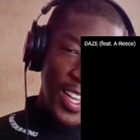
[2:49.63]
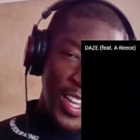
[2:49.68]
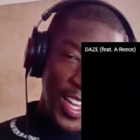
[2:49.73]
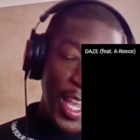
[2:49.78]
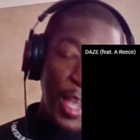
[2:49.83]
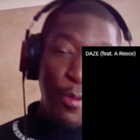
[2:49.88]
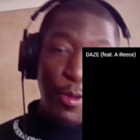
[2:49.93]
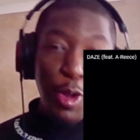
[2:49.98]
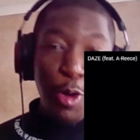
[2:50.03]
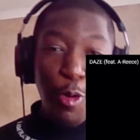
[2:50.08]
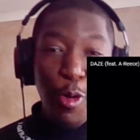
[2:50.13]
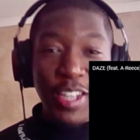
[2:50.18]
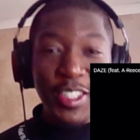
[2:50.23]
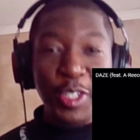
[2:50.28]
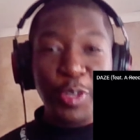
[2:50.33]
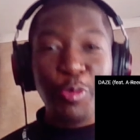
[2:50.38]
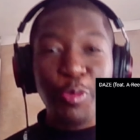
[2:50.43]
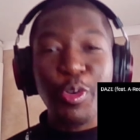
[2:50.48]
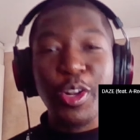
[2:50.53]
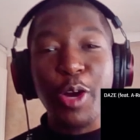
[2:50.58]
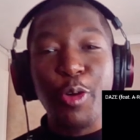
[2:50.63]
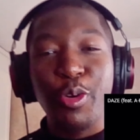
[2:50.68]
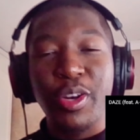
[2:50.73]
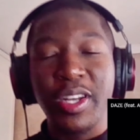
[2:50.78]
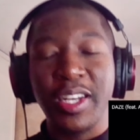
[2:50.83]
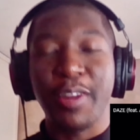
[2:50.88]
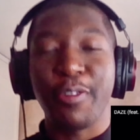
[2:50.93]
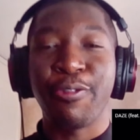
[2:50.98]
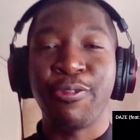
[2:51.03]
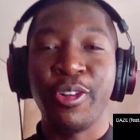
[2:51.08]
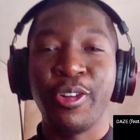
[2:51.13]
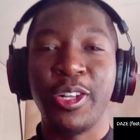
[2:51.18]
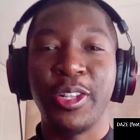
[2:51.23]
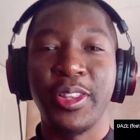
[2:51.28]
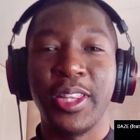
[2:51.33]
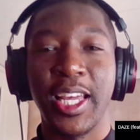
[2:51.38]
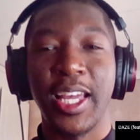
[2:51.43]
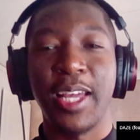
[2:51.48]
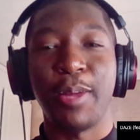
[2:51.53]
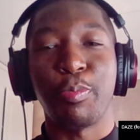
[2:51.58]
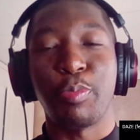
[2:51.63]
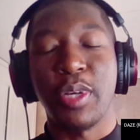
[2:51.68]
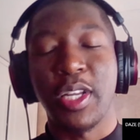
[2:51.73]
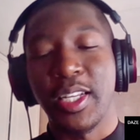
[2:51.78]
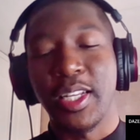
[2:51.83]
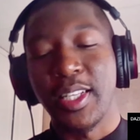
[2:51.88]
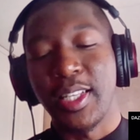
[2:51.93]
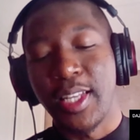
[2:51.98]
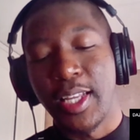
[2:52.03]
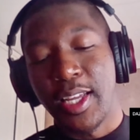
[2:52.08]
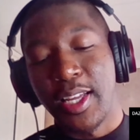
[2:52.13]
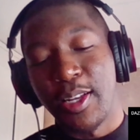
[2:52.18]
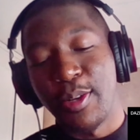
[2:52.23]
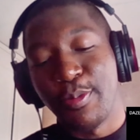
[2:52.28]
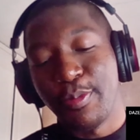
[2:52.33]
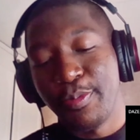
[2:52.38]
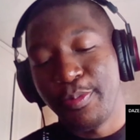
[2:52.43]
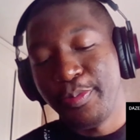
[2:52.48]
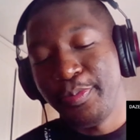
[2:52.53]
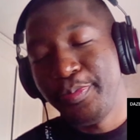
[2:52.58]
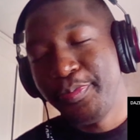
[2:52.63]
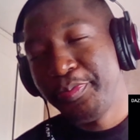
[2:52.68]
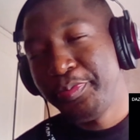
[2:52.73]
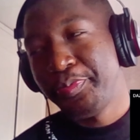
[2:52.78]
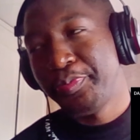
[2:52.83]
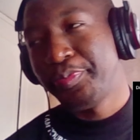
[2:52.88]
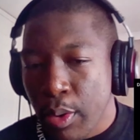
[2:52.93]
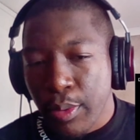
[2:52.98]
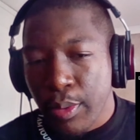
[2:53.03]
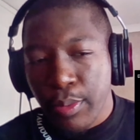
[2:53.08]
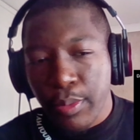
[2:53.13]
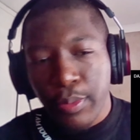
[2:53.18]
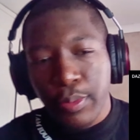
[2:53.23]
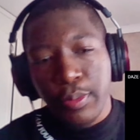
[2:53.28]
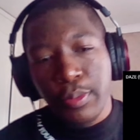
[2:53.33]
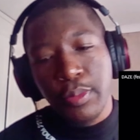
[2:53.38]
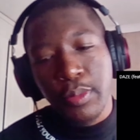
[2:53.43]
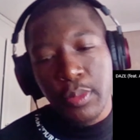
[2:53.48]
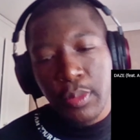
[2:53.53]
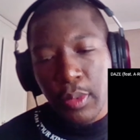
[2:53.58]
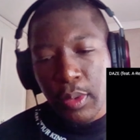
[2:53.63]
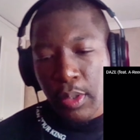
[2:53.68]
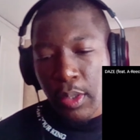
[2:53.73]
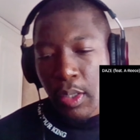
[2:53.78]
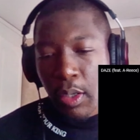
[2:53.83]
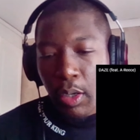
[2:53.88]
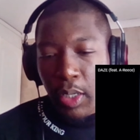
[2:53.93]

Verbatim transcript: If it wasn't real, I wouldn't have felt that, but I did with me now.